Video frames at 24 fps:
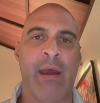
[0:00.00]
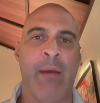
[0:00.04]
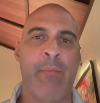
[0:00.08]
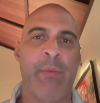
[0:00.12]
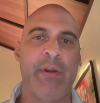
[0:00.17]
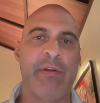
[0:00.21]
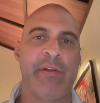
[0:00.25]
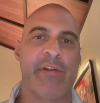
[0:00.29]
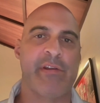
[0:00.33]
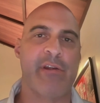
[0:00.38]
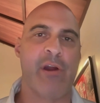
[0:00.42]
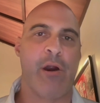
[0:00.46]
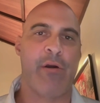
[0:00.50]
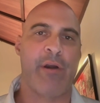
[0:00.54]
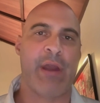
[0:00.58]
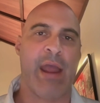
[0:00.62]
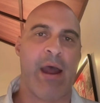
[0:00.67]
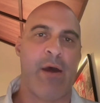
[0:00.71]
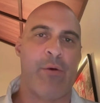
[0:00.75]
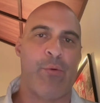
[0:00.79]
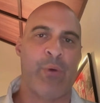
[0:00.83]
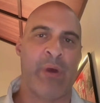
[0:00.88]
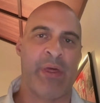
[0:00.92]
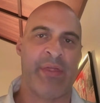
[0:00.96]
I'm going to start
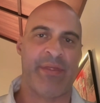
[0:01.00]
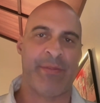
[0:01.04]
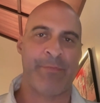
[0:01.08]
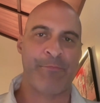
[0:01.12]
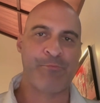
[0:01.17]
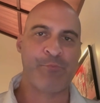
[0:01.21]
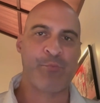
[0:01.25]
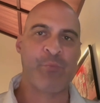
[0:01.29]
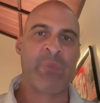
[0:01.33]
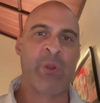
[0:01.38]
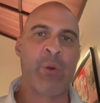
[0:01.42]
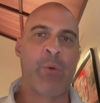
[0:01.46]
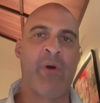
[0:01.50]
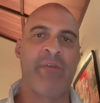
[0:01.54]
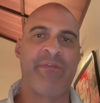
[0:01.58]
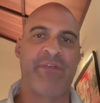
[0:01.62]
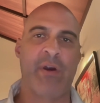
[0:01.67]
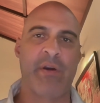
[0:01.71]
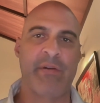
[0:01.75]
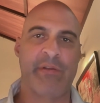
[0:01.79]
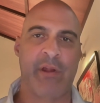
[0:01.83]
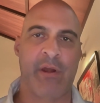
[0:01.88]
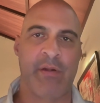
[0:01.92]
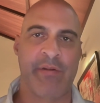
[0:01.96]
out with, well,
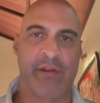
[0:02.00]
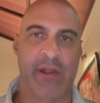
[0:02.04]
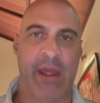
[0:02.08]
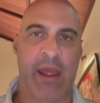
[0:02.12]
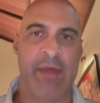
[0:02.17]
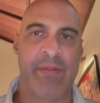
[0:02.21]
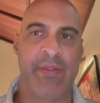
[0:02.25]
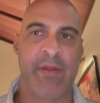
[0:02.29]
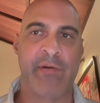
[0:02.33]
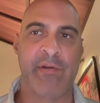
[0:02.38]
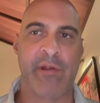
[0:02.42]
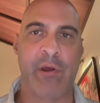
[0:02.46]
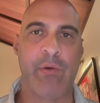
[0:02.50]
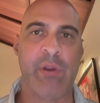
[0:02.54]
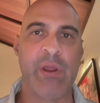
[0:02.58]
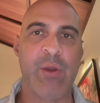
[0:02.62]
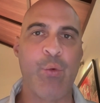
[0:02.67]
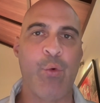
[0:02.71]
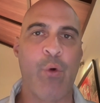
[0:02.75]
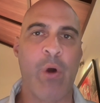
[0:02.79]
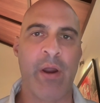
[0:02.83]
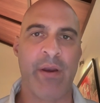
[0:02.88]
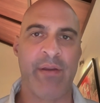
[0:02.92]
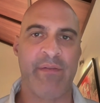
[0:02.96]
first I'll say there's only
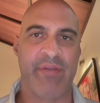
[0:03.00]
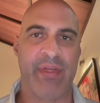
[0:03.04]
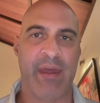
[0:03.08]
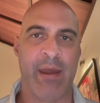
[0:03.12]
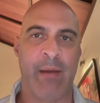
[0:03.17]
one of